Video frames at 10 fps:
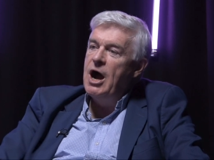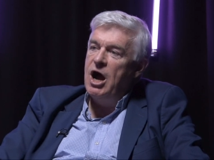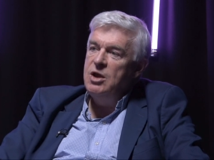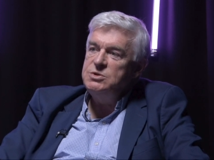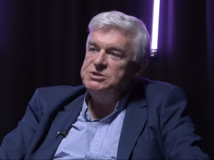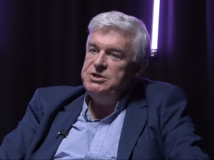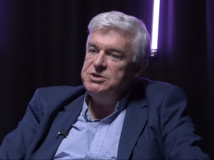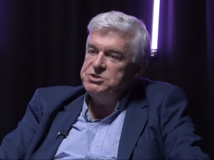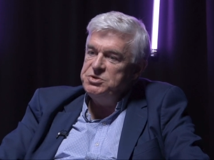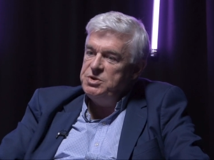I would see
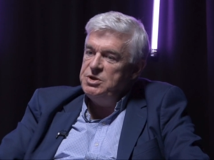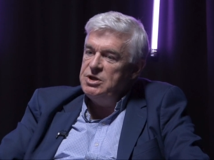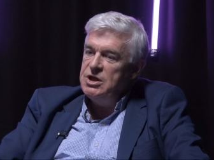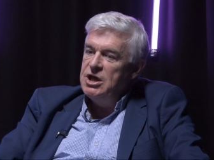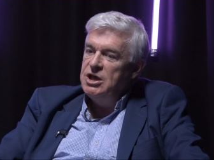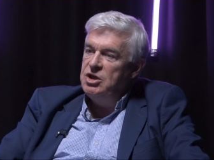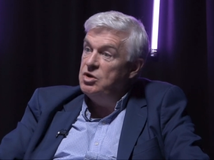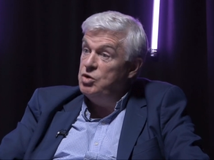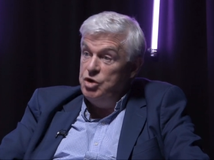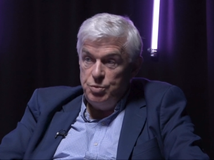us doing, you
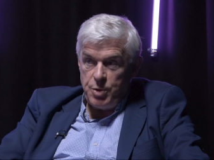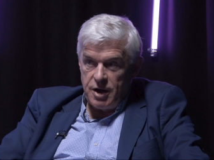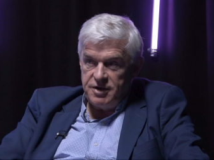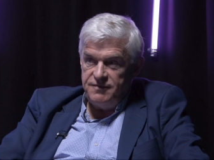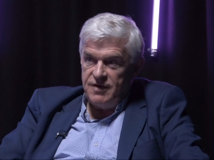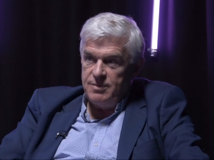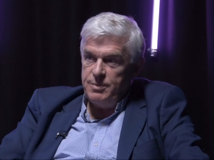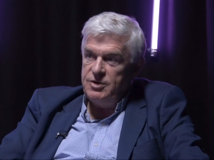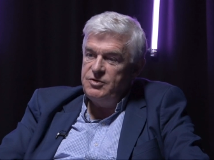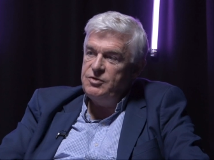know, new product
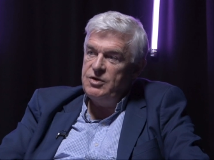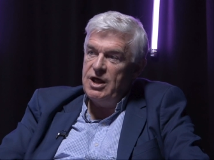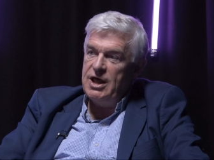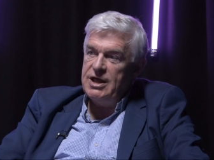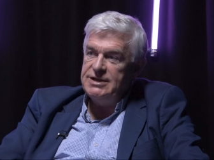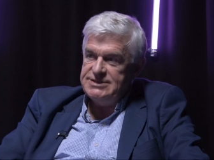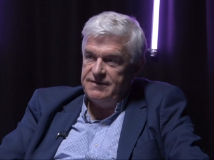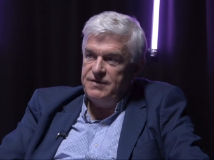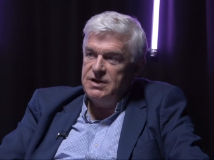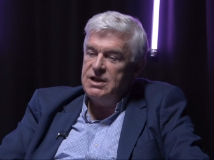development,
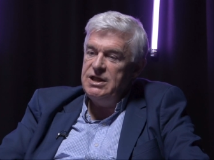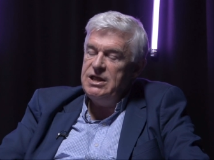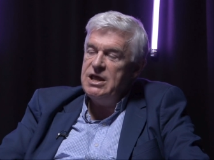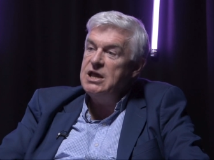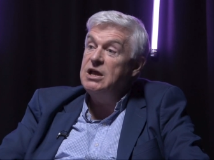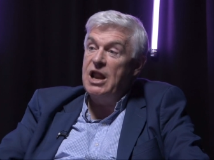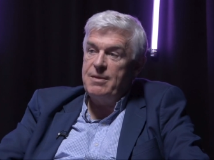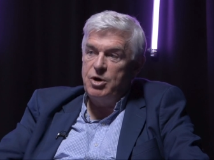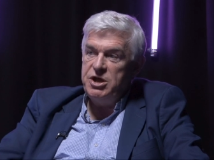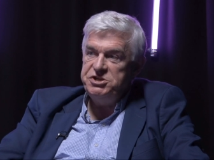definitely in
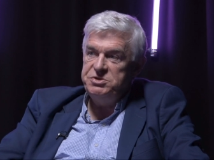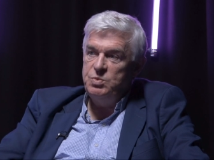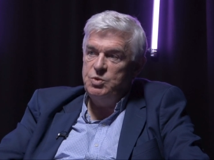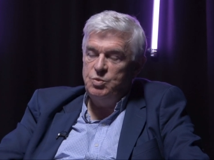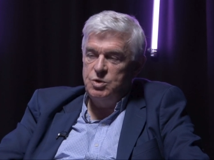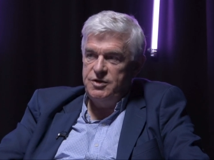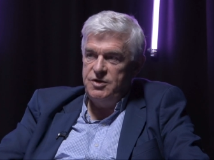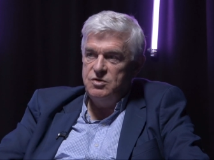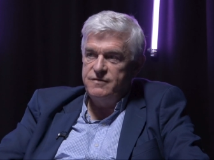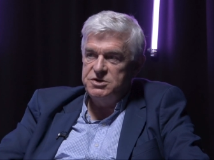collaboration with one of the
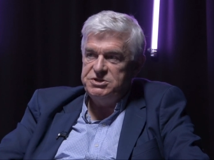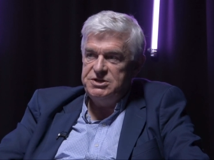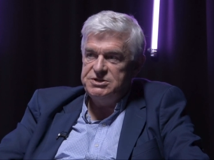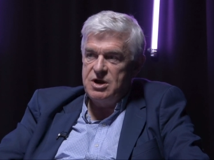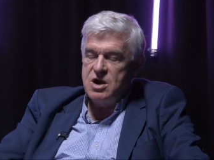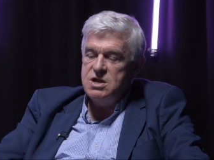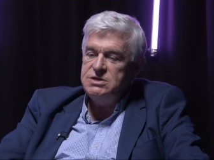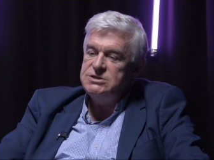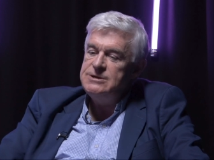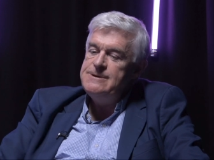universities in
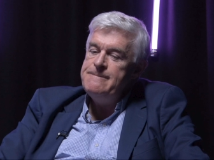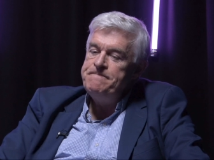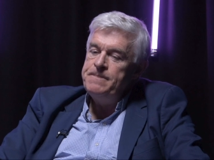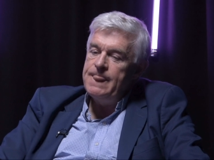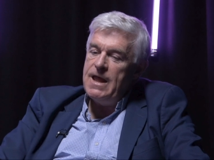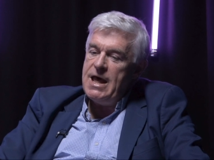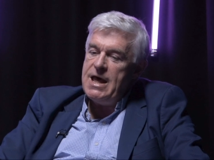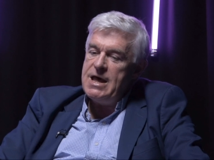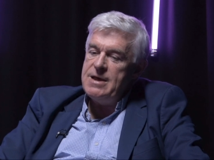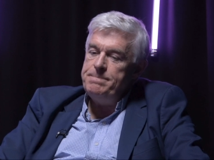Ireland.
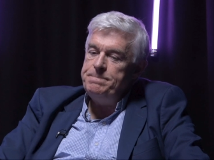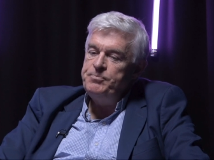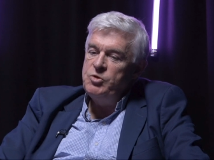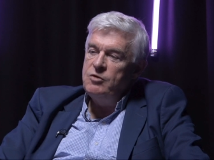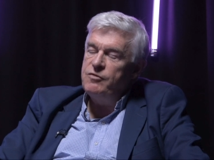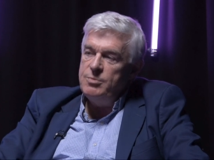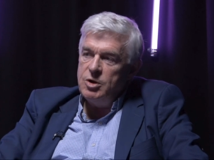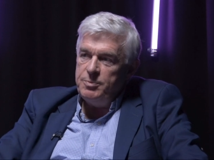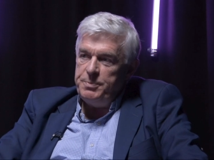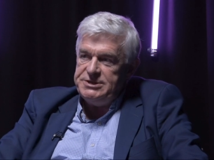From
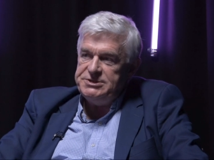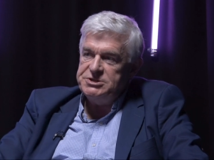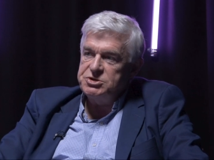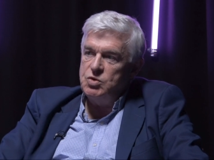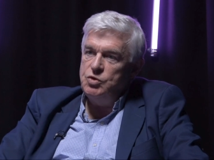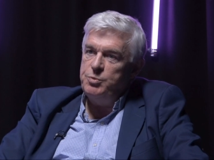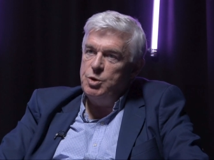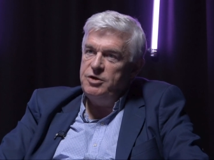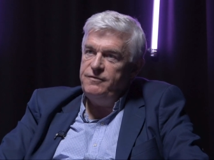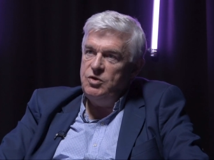a business growth
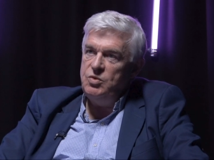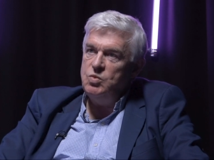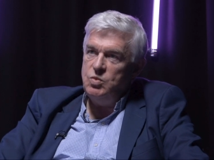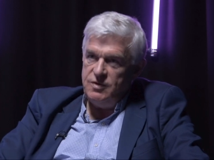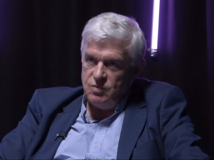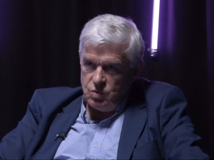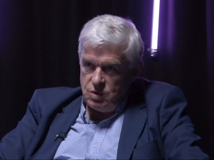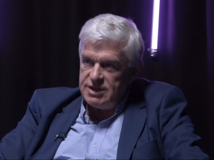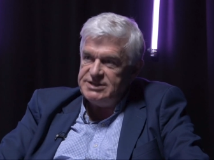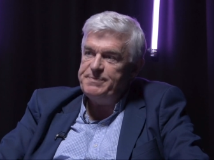point of view, we
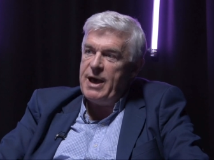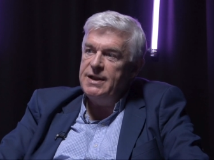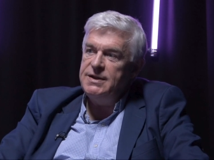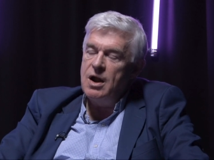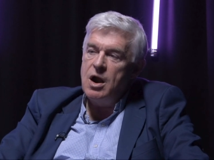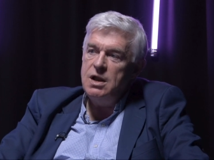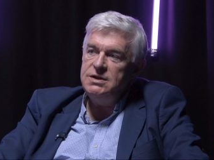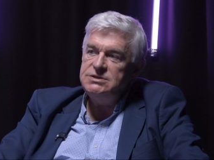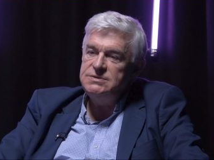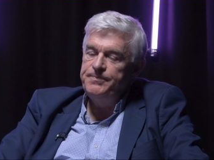will expand in
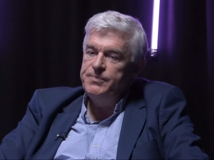Ireland.